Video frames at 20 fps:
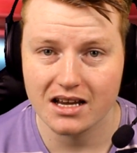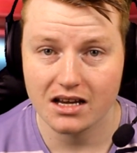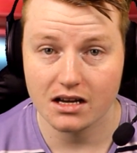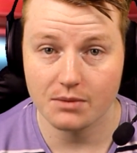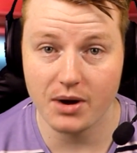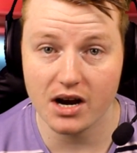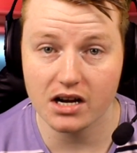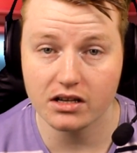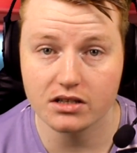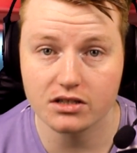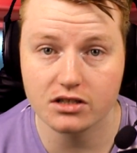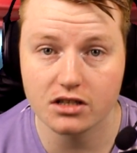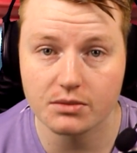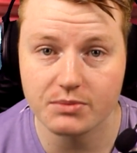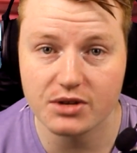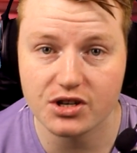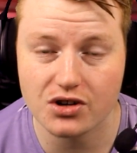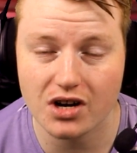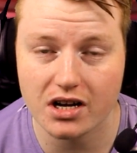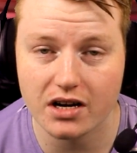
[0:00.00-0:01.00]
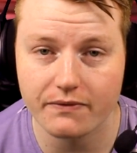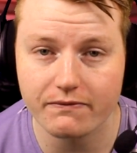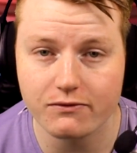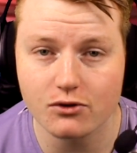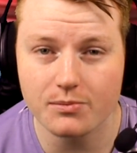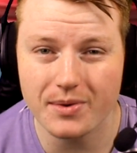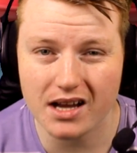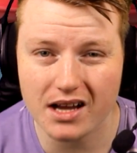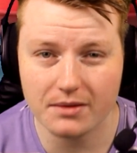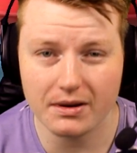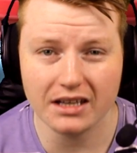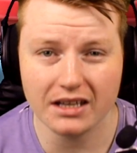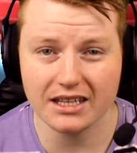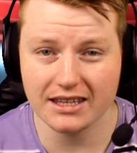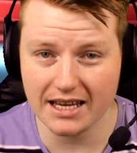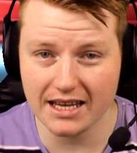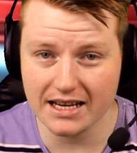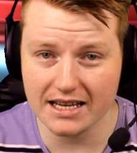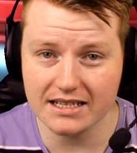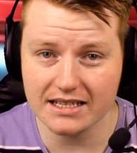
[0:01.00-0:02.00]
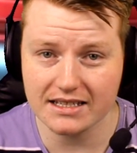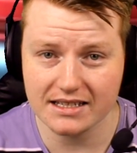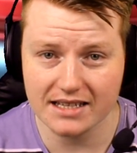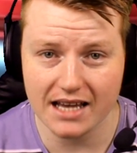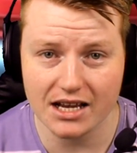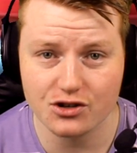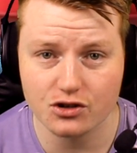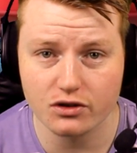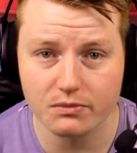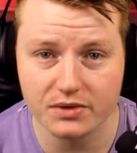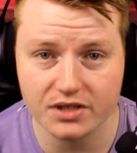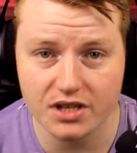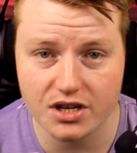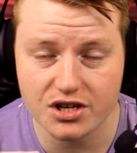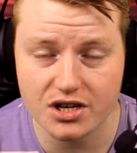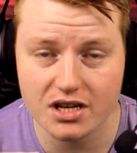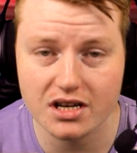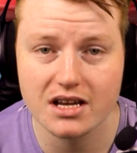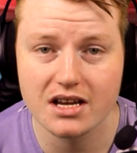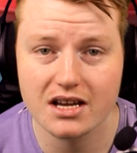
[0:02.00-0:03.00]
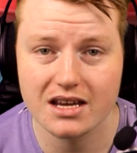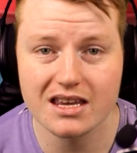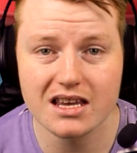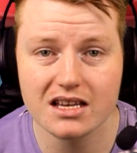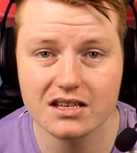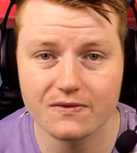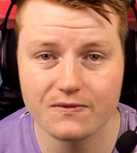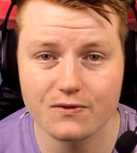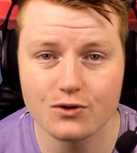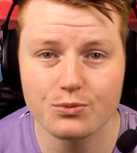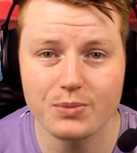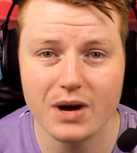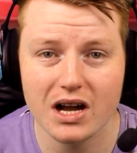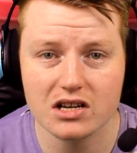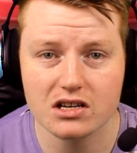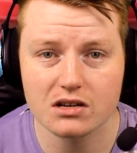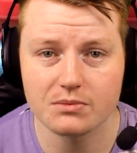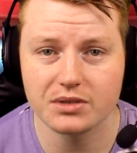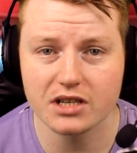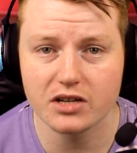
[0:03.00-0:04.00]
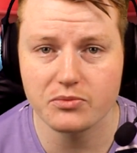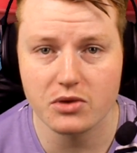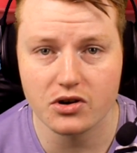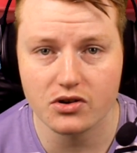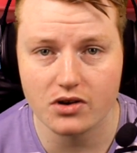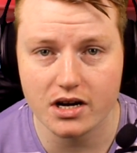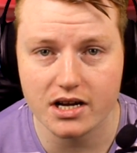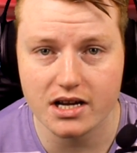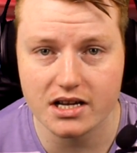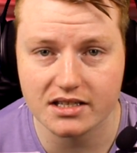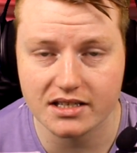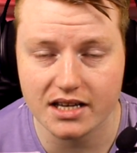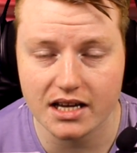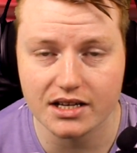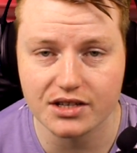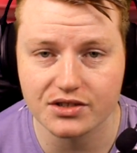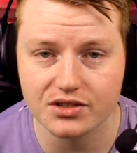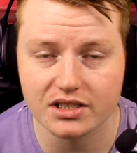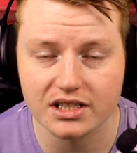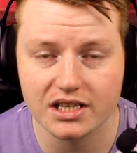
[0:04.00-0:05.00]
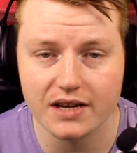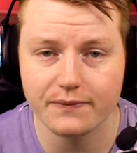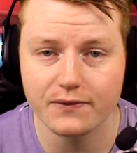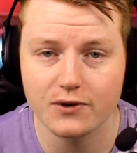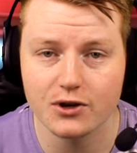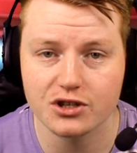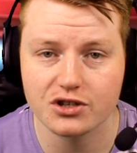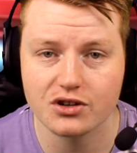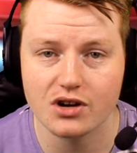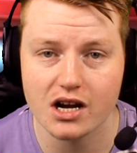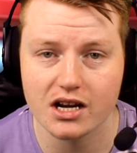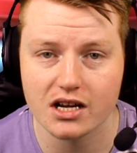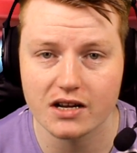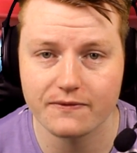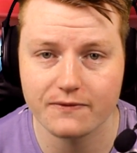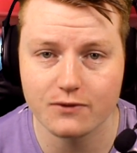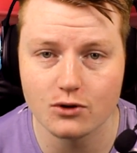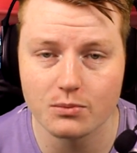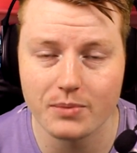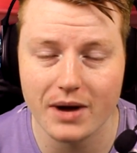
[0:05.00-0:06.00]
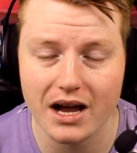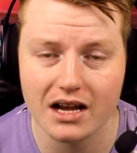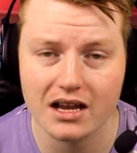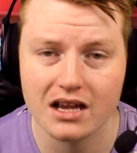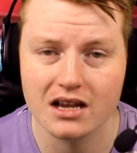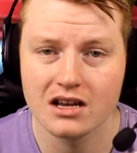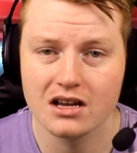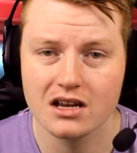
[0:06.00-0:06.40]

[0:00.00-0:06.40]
Apparently, he's going to be tried at fullback. Currently, that is his actual position. He is a fullback. I believe McGregor said he's going to get first crack at fullback.